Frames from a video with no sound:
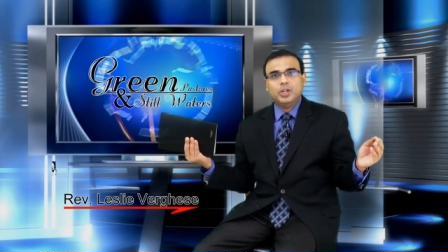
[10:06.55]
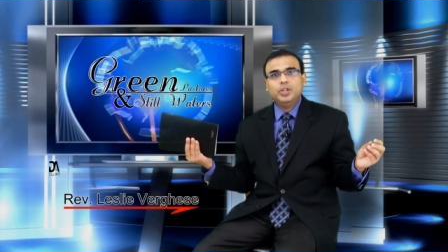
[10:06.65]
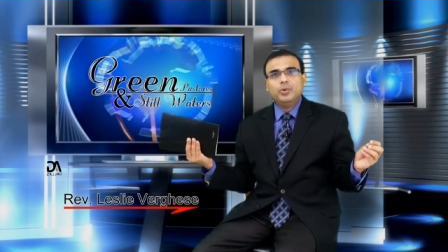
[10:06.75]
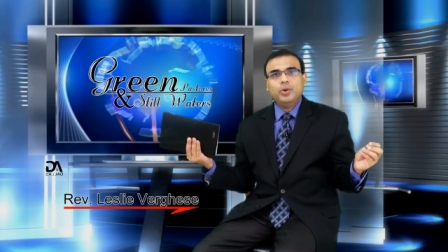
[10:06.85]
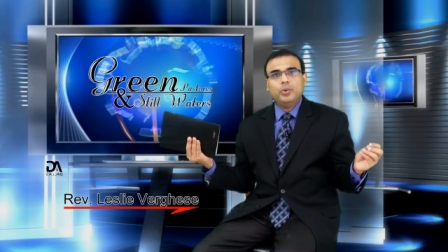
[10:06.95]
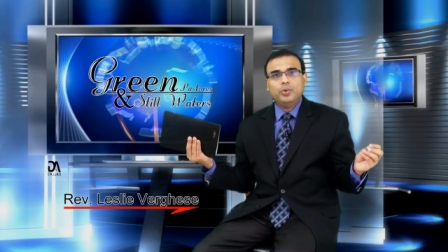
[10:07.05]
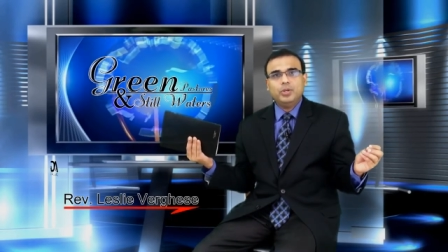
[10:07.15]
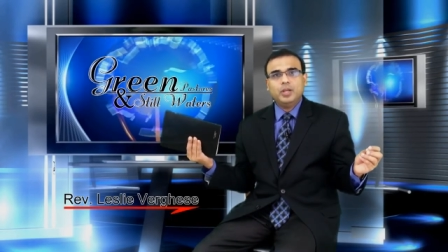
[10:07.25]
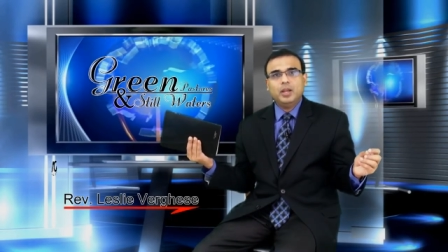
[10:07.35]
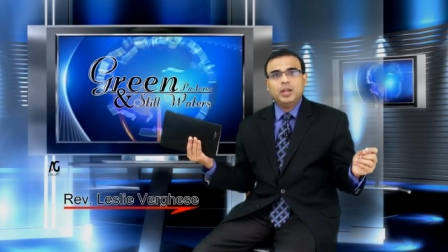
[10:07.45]
You
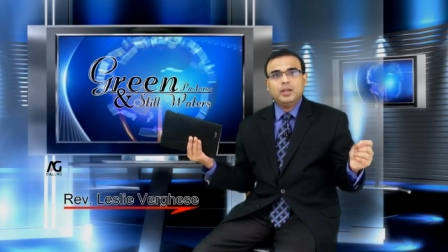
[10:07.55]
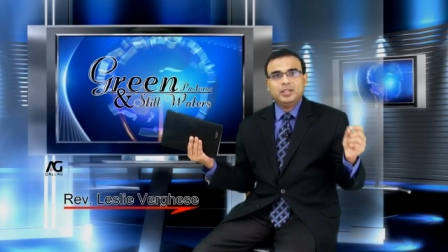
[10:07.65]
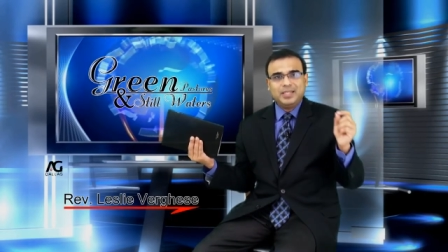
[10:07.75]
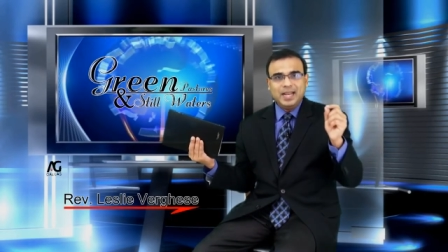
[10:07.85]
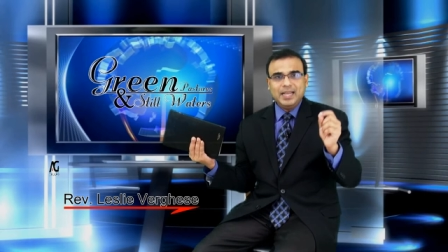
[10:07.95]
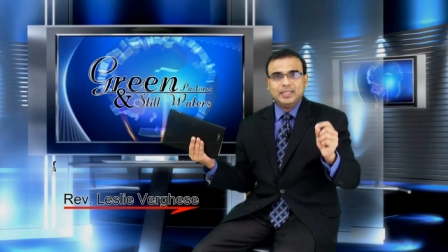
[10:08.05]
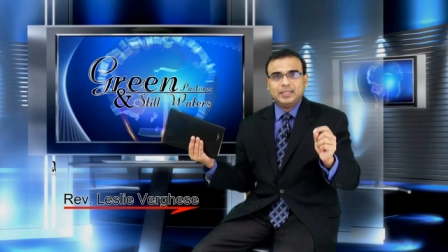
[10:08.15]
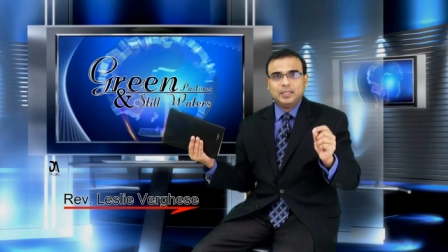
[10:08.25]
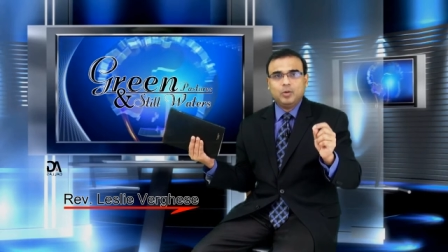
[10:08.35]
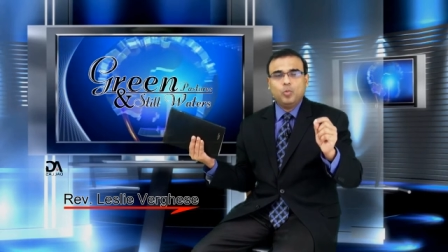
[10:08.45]
don't
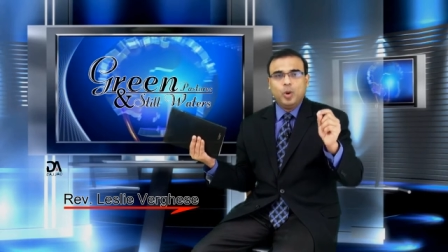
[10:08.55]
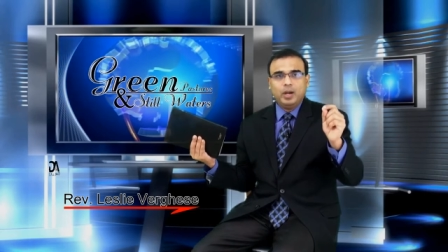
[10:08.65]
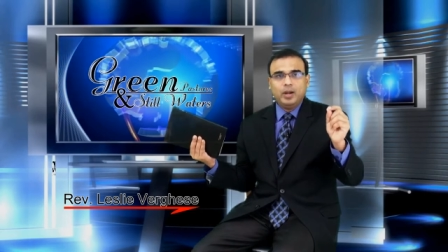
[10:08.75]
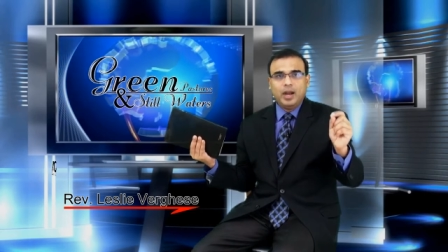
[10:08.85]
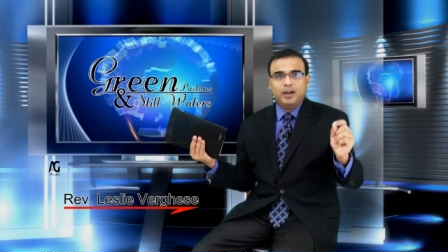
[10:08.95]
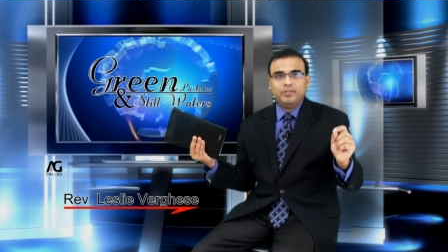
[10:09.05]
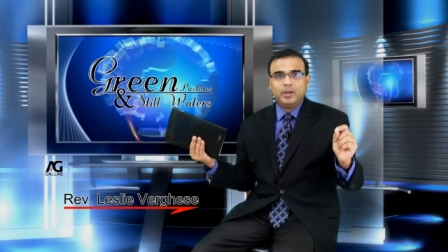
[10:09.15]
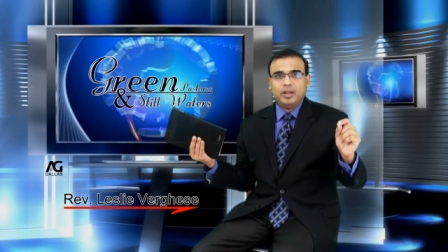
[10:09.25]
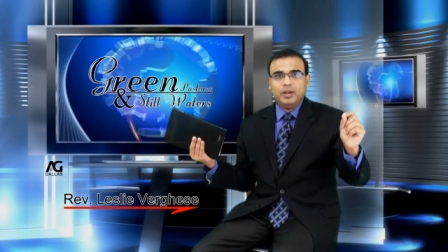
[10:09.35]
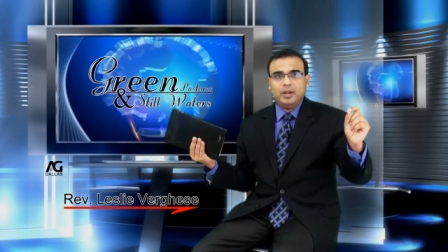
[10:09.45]
taste one after
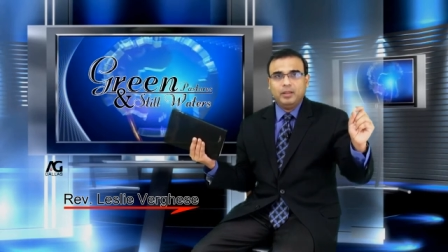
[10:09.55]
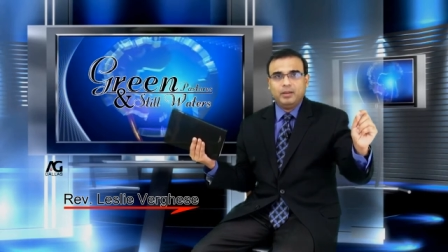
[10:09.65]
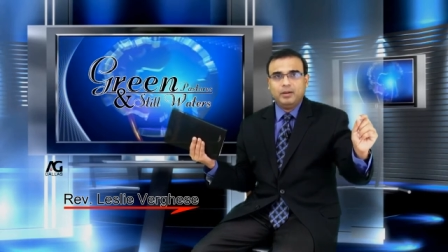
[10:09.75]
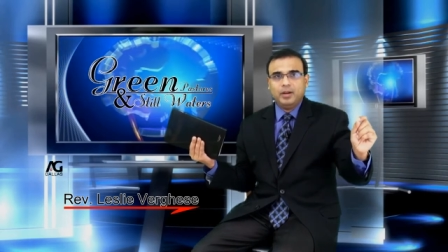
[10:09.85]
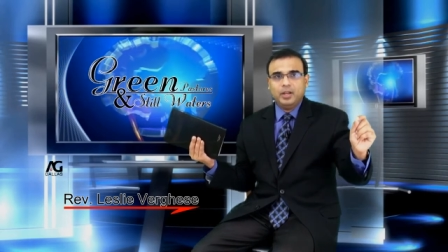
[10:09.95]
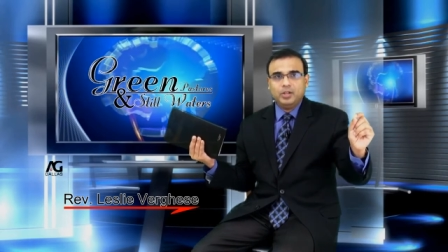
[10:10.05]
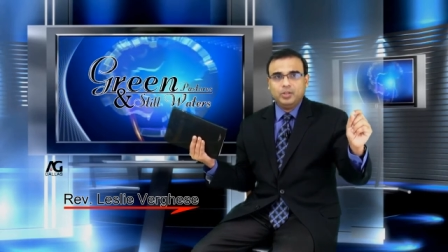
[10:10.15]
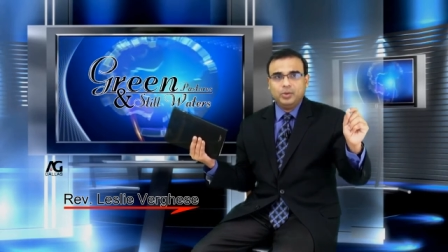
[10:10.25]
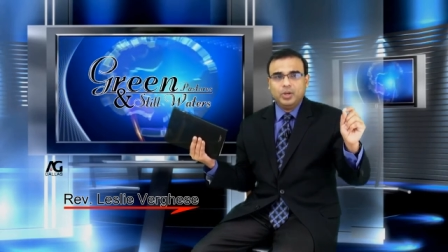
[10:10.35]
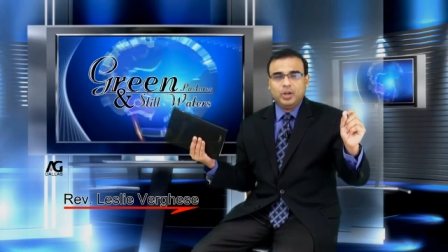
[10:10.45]
another
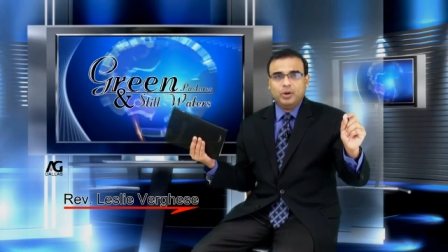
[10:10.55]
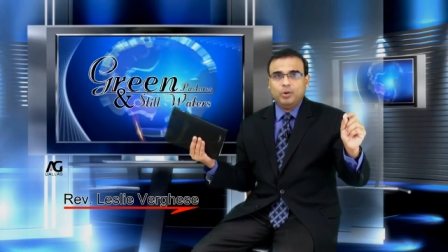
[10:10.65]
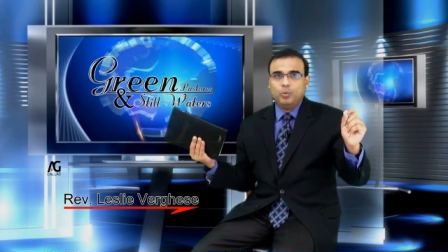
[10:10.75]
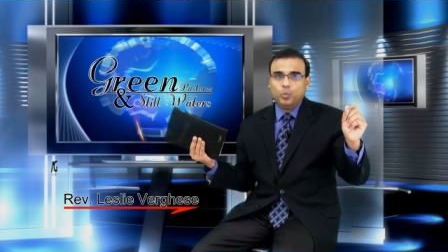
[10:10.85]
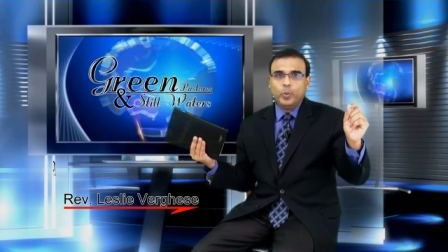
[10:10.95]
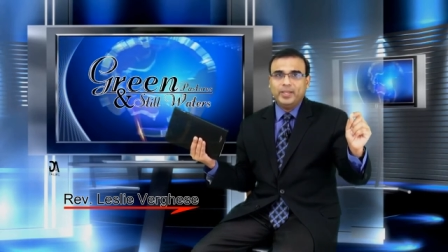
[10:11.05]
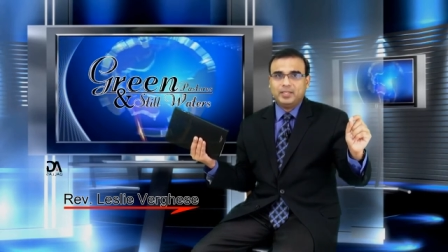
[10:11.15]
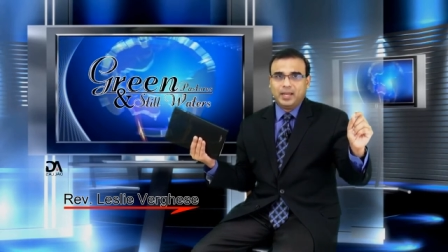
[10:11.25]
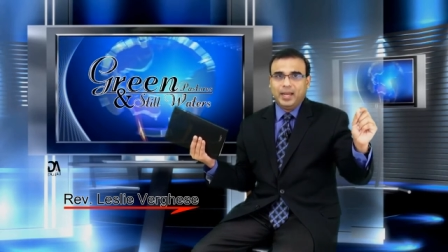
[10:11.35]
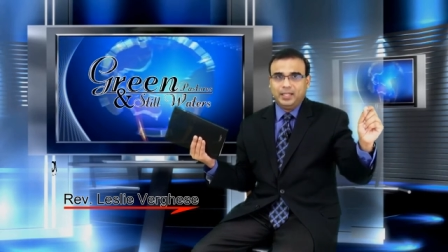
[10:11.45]
to know
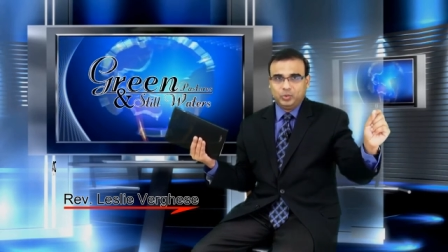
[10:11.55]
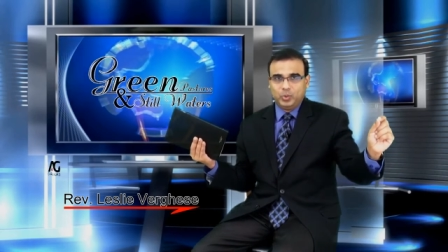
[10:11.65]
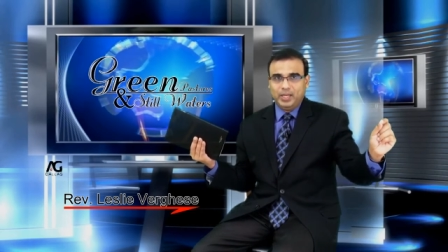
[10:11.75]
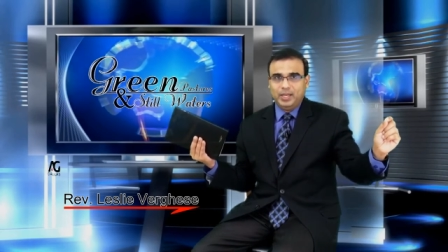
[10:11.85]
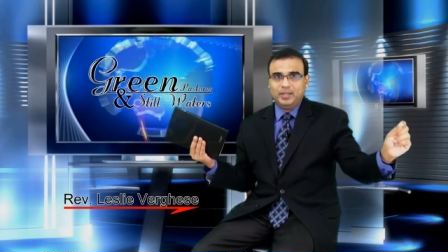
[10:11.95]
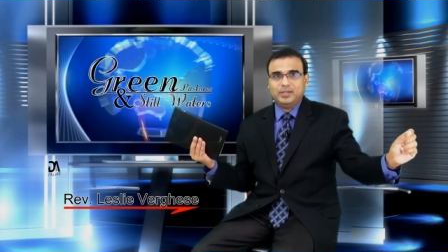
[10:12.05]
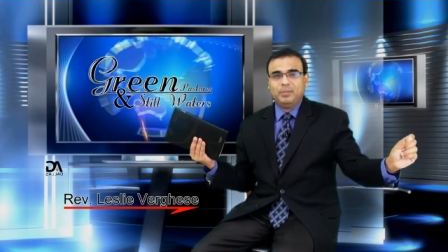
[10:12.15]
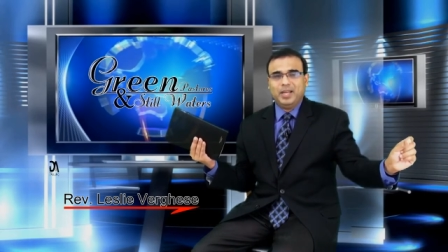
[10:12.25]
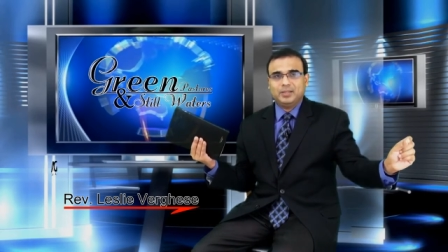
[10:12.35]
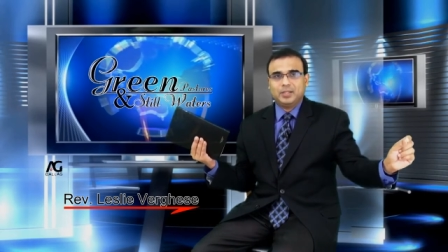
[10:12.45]
which actually is the
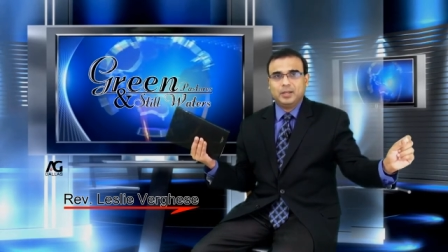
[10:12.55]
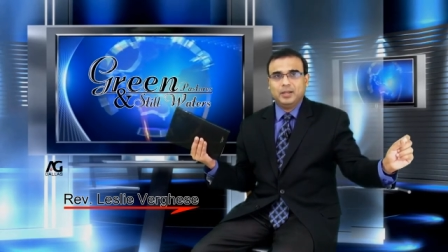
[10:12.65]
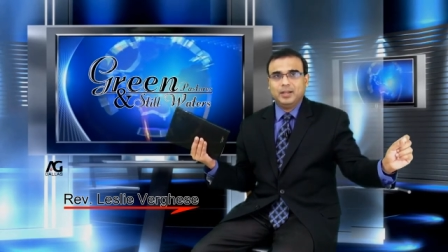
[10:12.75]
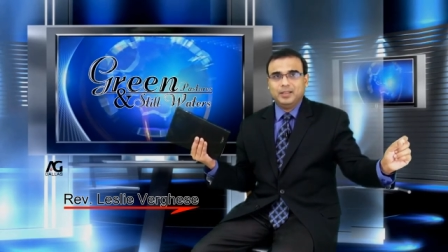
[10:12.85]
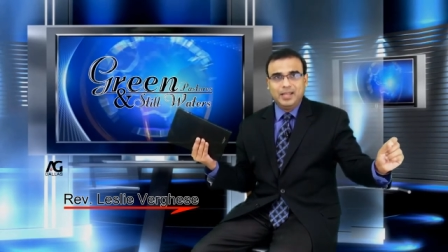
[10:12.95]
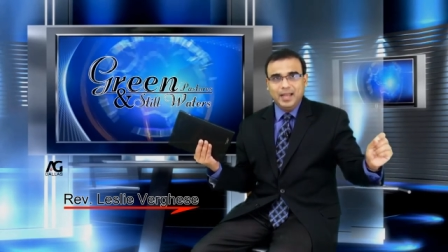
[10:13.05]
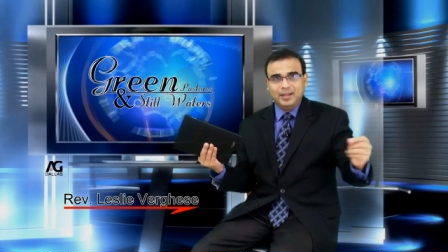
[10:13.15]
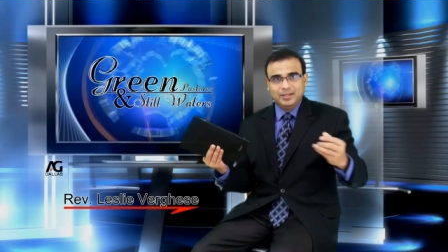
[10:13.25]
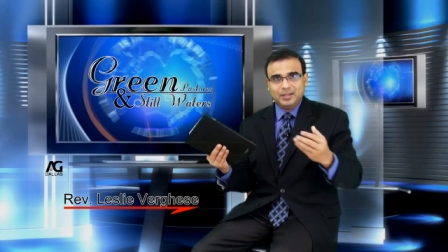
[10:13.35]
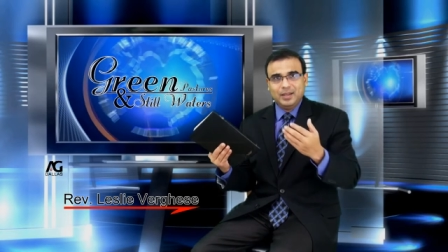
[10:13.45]
best. That
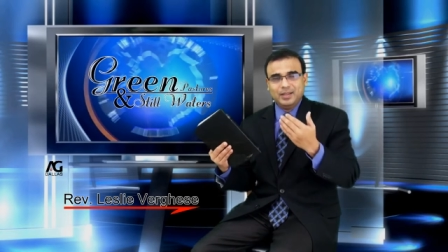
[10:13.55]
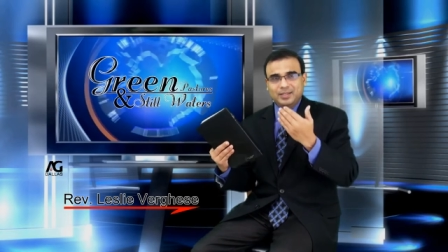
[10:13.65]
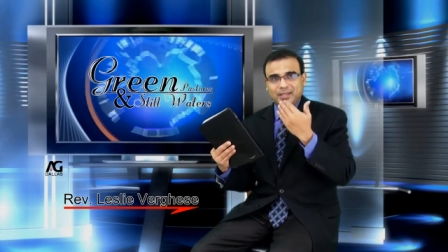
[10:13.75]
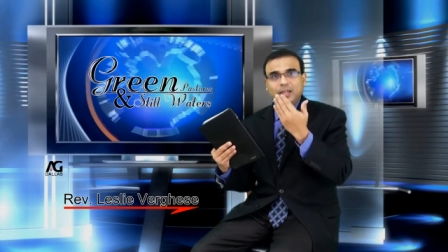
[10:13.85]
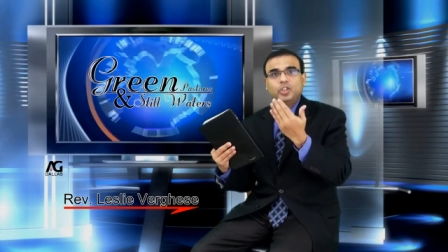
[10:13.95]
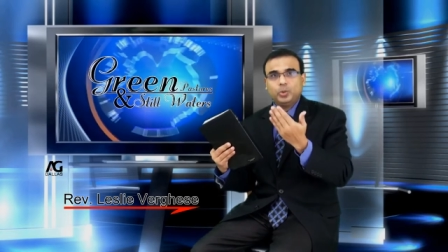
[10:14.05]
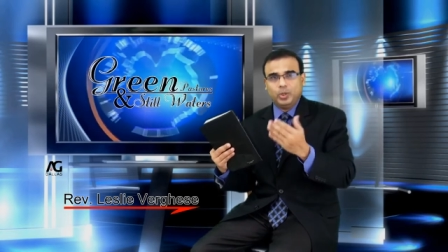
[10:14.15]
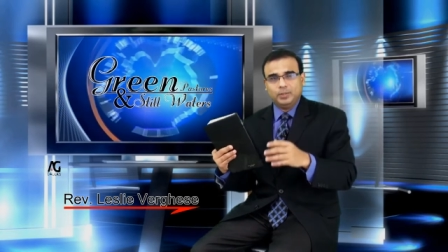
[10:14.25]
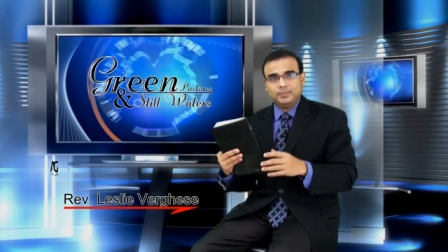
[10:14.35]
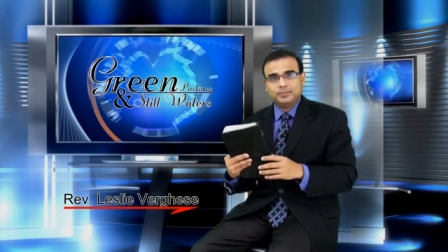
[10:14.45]
is sensual